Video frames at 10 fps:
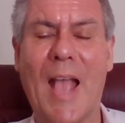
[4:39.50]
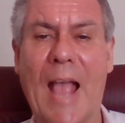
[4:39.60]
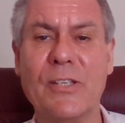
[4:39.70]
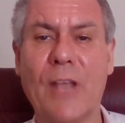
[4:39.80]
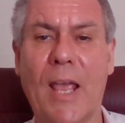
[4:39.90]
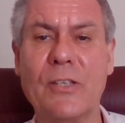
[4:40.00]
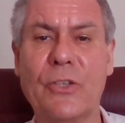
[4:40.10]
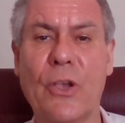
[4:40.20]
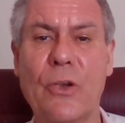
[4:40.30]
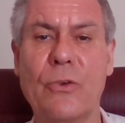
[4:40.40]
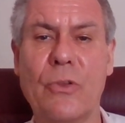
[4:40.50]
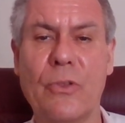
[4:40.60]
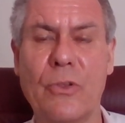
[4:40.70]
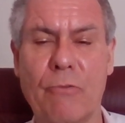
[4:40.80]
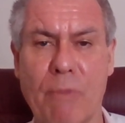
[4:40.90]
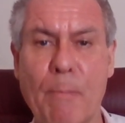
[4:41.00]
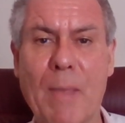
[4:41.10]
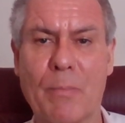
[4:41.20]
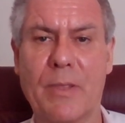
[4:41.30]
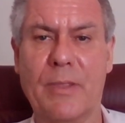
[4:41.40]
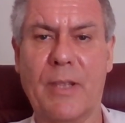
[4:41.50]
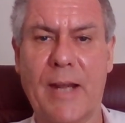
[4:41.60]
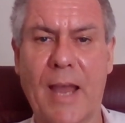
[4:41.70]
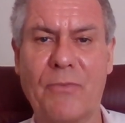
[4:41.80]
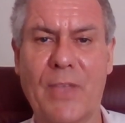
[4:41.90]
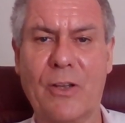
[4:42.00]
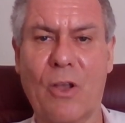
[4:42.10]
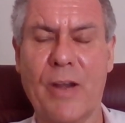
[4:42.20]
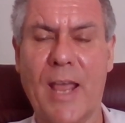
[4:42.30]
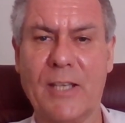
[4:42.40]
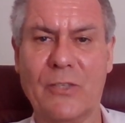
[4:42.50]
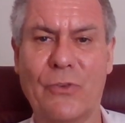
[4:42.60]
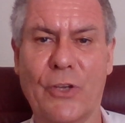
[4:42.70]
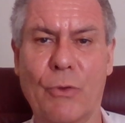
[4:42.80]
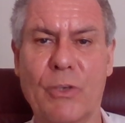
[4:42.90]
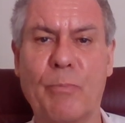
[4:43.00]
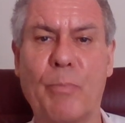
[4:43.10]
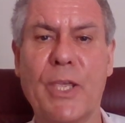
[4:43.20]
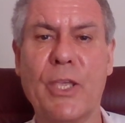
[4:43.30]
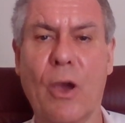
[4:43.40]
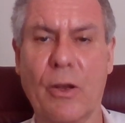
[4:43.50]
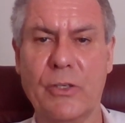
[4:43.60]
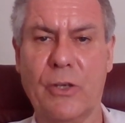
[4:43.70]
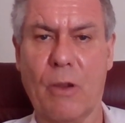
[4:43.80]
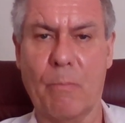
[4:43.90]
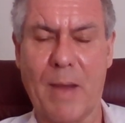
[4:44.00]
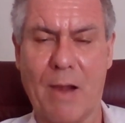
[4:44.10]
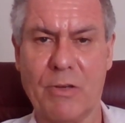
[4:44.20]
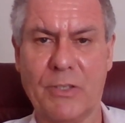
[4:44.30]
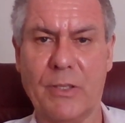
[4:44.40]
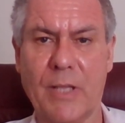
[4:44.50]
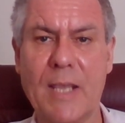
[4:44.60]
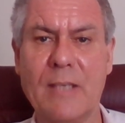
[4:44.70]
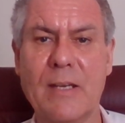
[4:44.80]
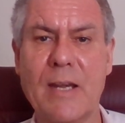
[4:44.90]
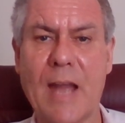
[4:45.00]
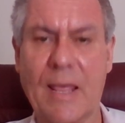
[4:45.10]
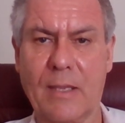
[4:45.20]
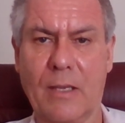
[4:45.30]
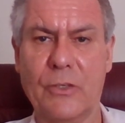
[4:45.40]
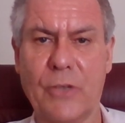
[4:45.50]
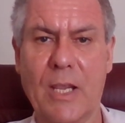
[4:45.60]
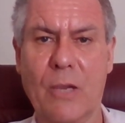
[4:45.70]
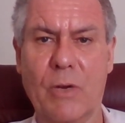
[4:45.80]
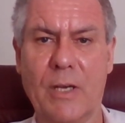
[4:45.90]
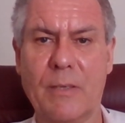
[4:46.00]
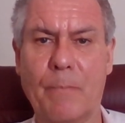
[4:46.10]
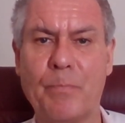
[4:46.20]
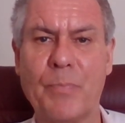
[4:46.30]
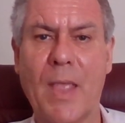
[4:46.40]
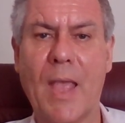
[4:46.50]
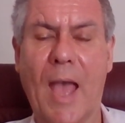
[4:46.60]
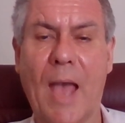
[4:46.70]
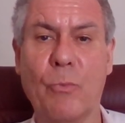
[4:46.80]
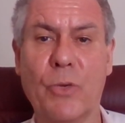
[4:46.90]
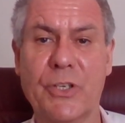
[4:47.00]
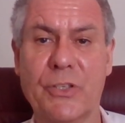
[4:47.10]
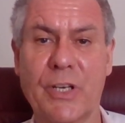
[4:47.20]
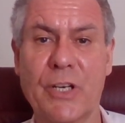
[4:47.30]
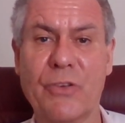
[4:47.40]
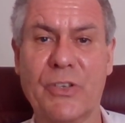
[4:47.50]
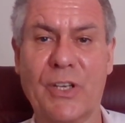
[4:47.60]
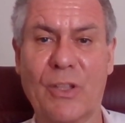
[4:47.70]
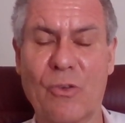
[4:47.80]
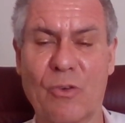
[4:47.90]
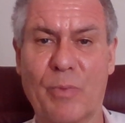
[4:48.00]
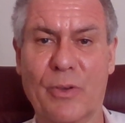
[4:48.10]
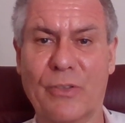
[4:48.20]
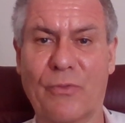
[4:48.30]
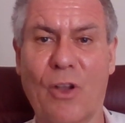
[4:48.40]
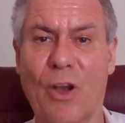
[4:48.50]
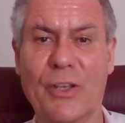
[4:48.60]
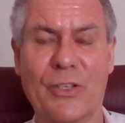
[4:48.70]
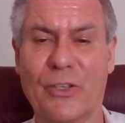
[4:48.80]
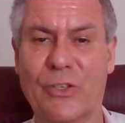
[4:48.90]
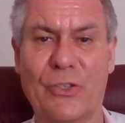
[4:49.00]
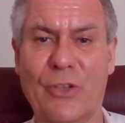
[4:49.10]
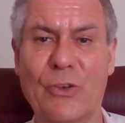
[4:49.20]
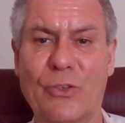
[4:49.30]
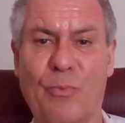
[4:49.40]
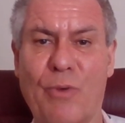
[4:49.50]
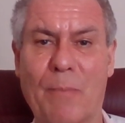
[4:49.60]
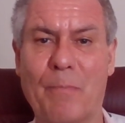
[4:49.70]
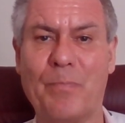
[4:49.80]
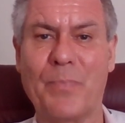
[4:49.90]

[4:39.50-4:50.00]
And so, remember, the love that God has for you is beyond comparison. There is nothing to equal it, which is an interesting thought, because if God is just so supreme,